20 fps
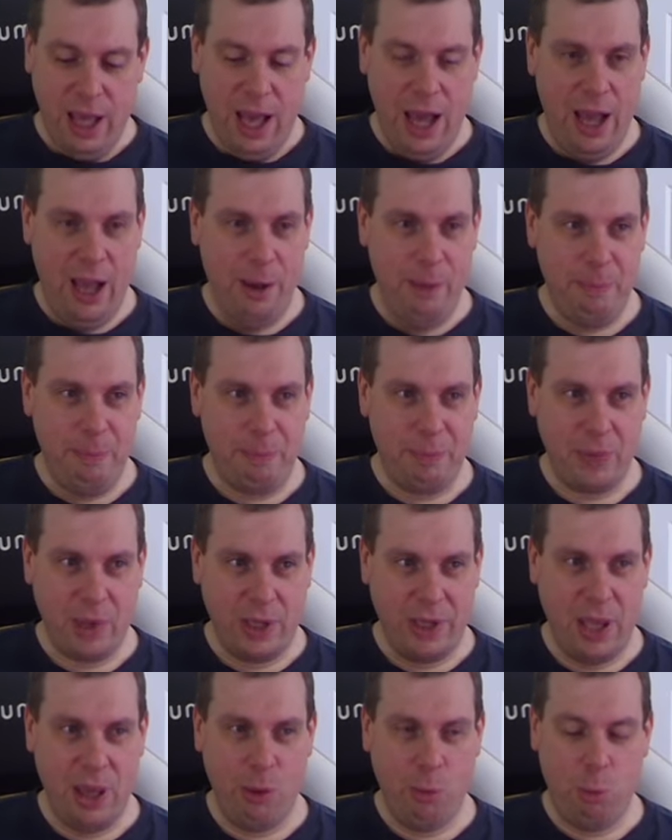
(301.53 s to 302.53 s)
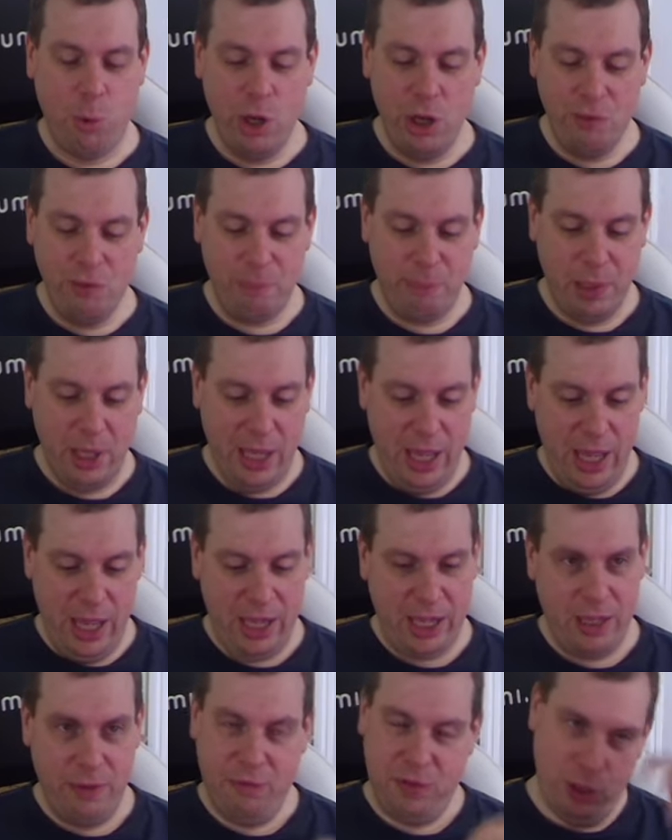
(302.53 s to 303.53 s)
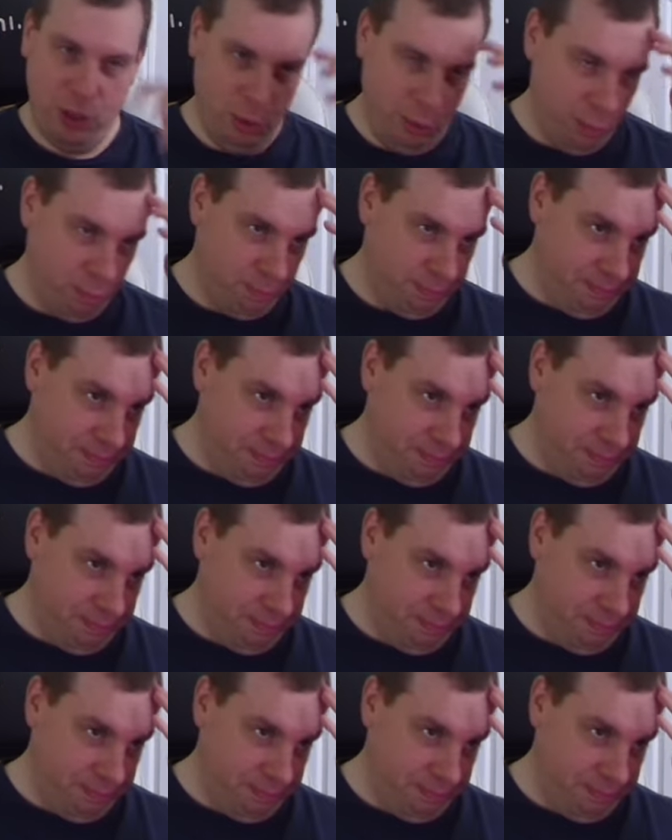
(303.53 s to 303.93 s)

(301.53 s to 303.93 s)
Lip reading: Now, the word of Blake, if you